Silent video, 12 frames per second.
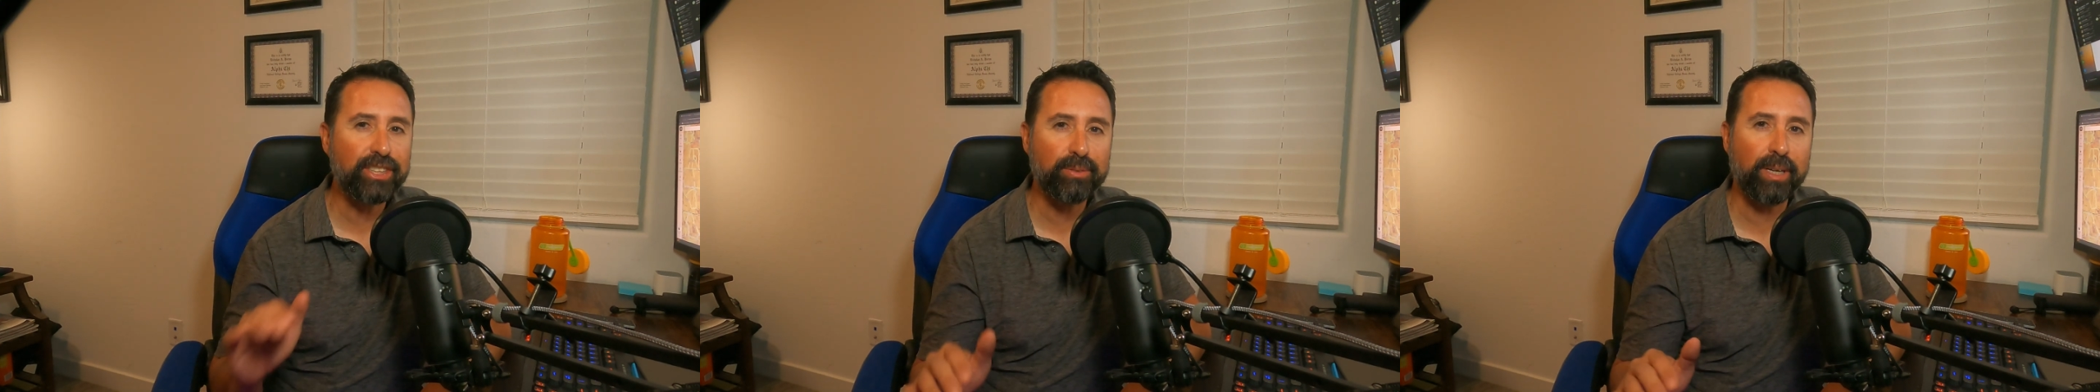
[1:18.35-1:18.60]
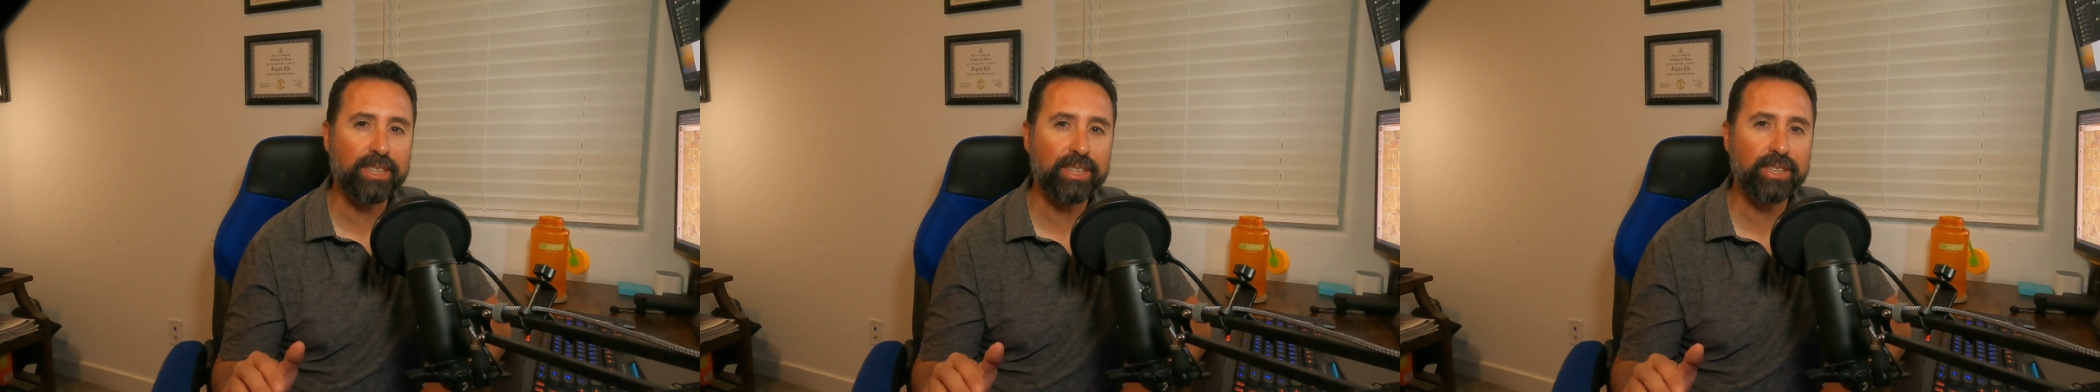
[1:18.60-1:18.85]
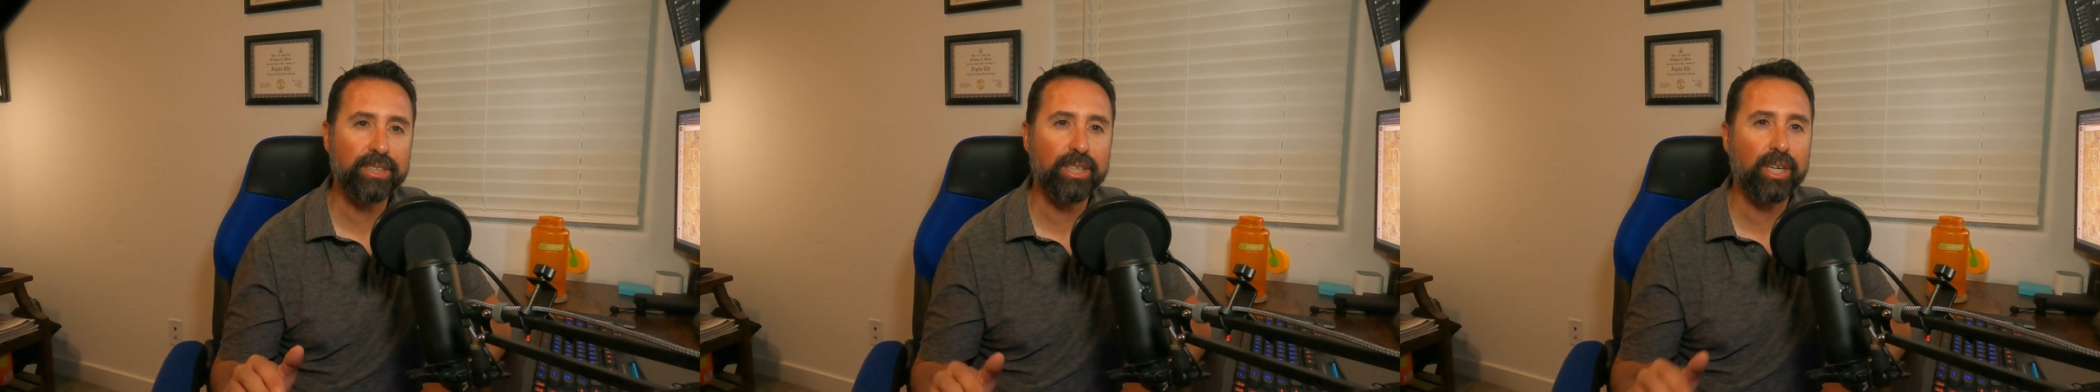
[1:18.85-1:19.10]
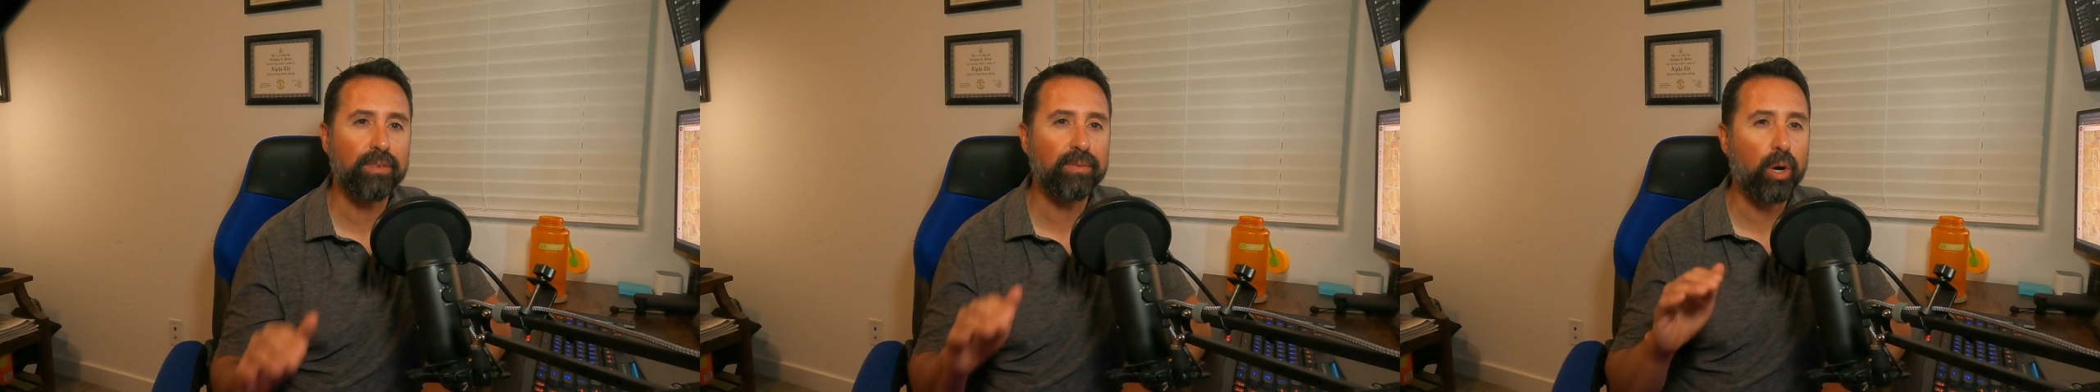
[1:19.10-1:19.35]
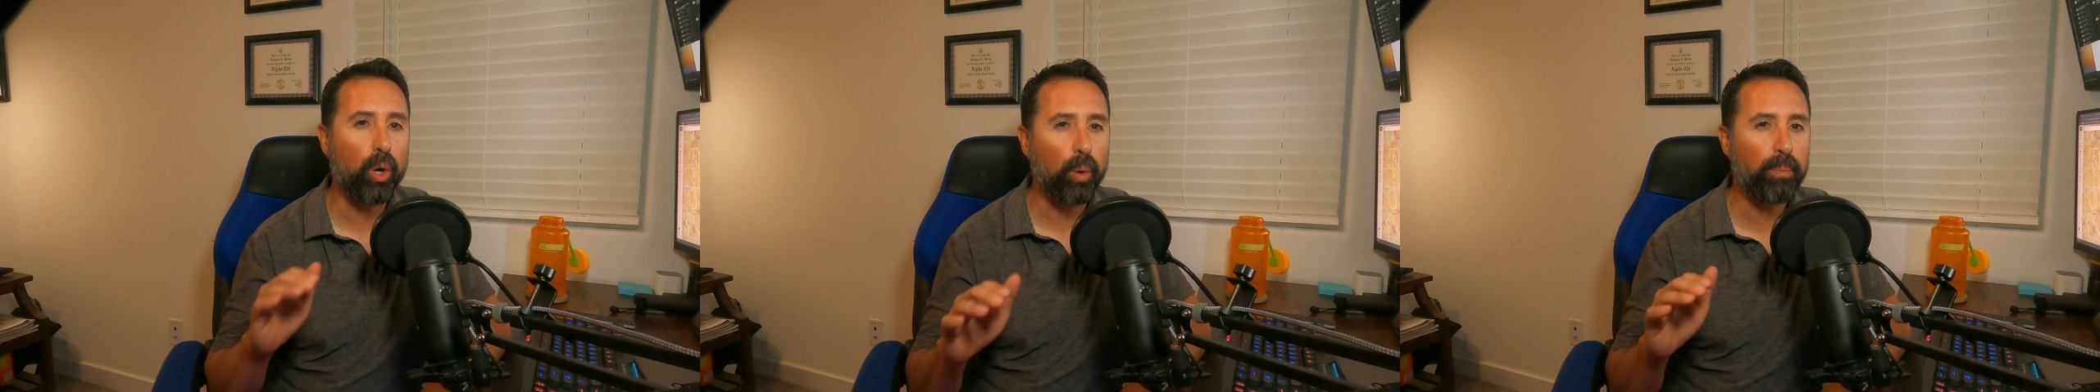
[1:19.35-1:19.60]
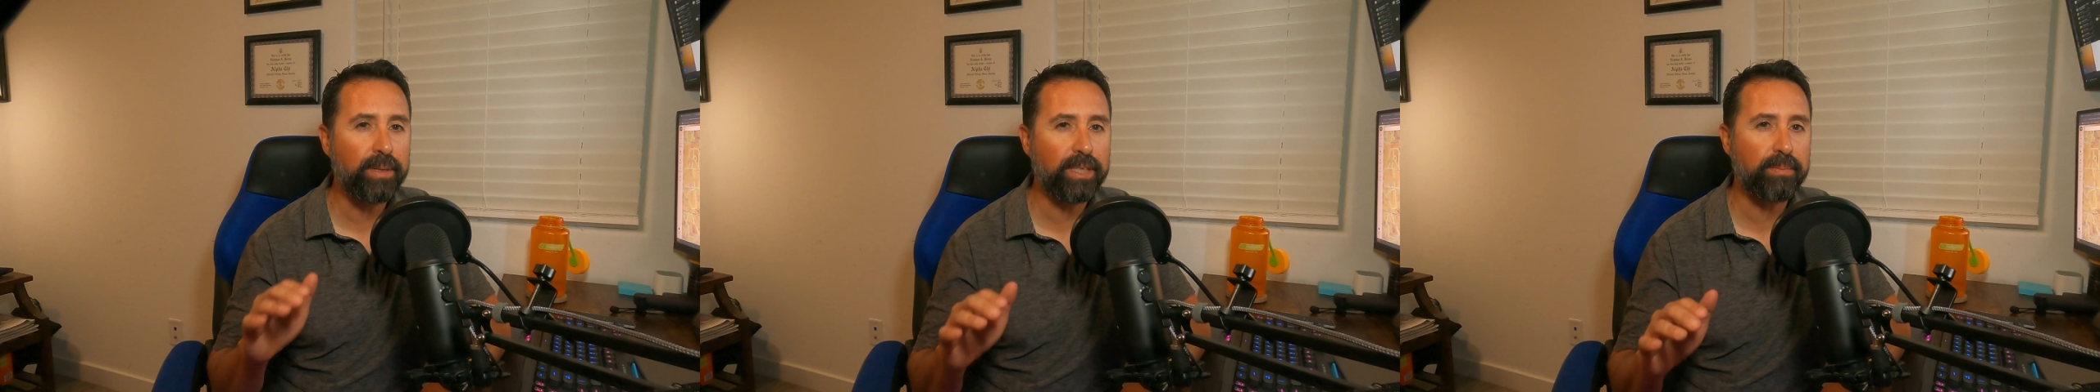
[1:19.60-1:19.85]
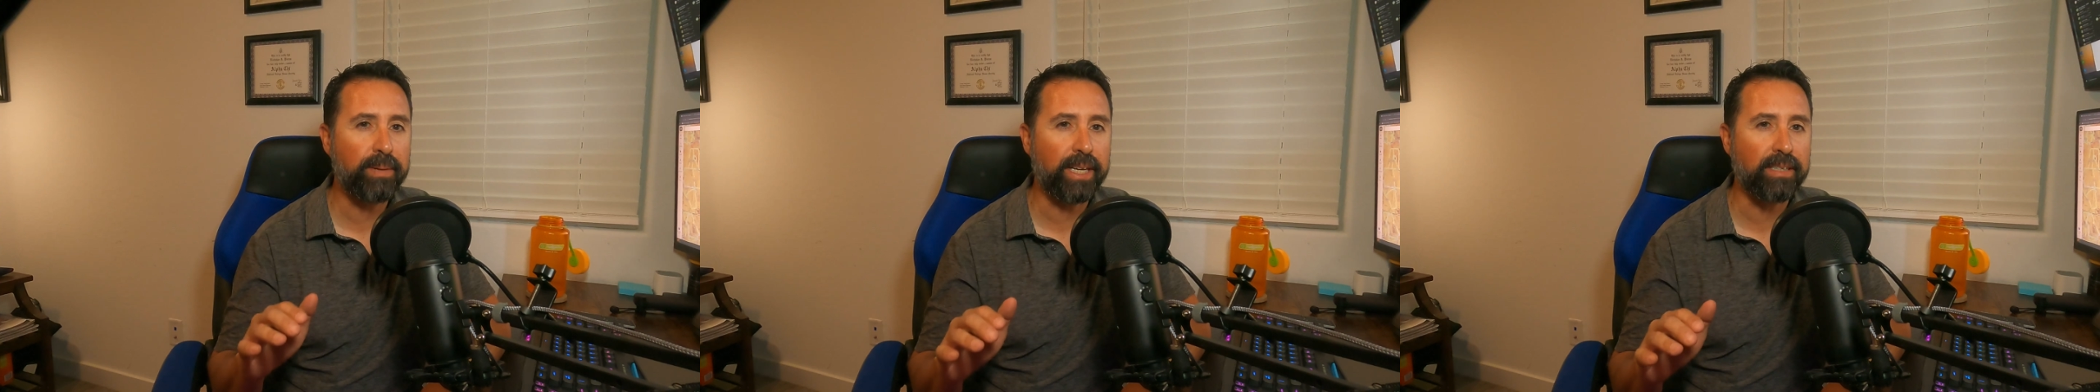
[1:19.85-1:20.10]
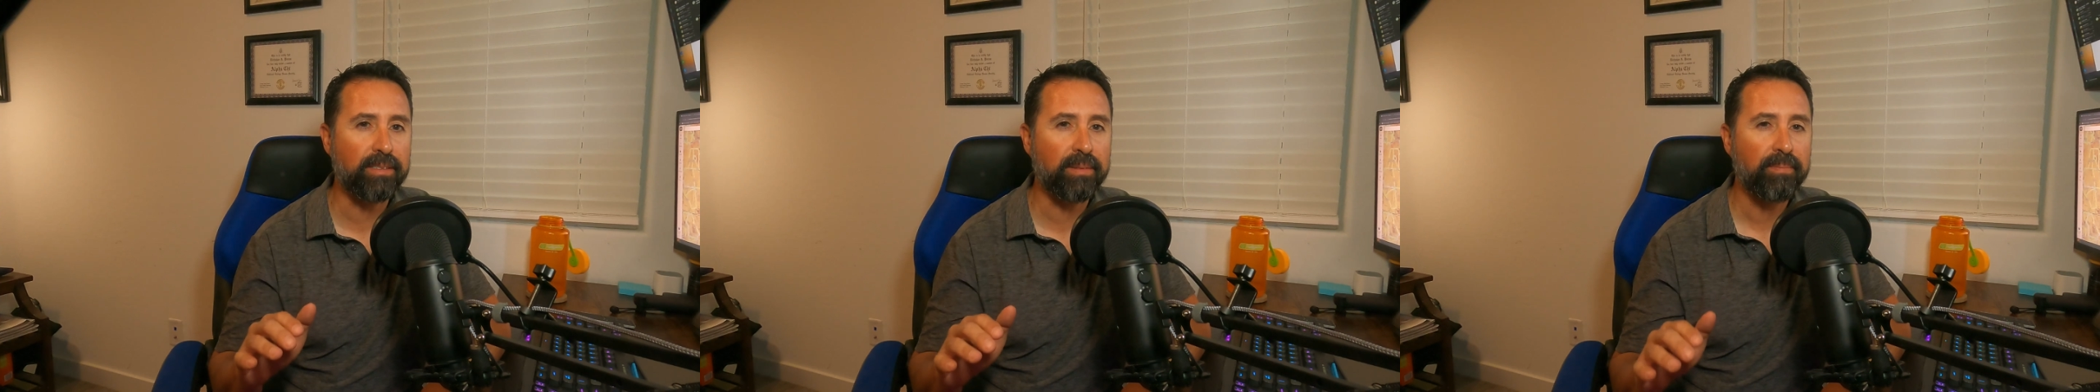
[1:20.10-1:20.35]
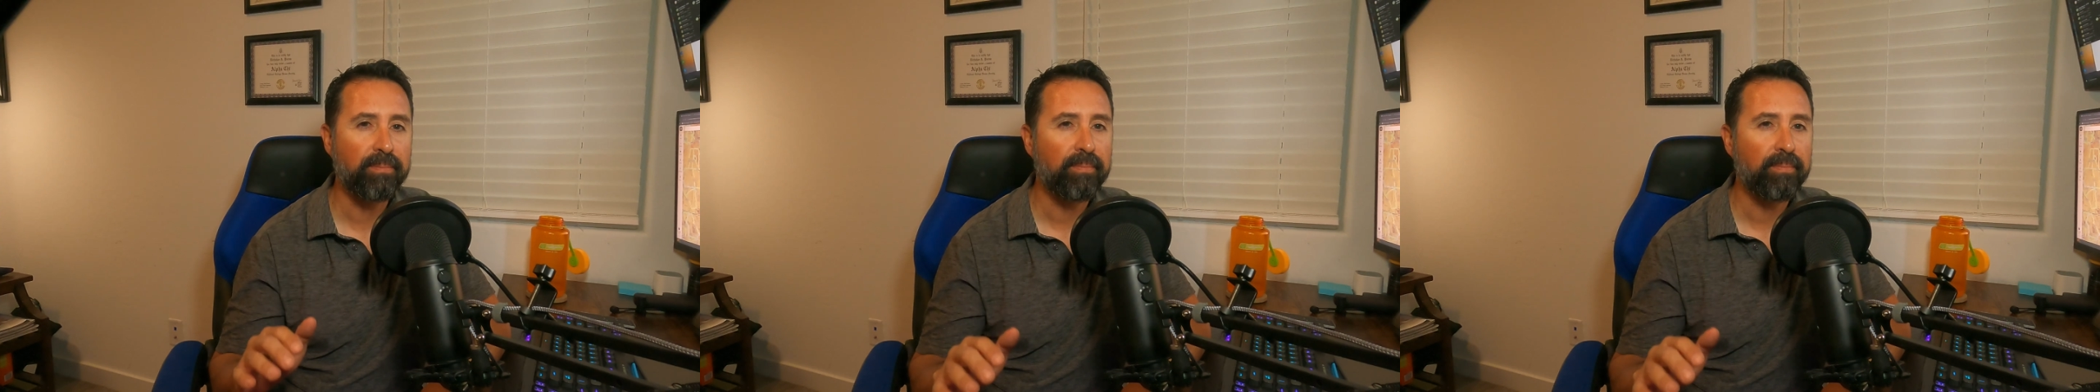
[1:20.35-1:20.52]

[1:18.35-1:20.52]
stretches of open space